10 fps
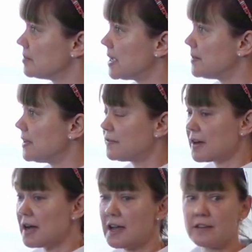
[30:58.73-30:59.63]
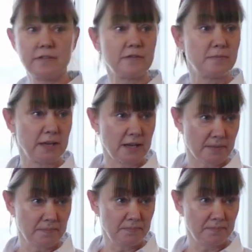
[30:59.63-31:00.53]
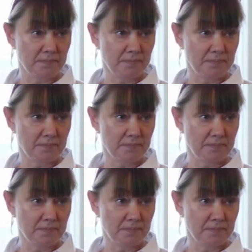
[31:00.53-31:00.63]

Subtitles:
maybe 5 p.m.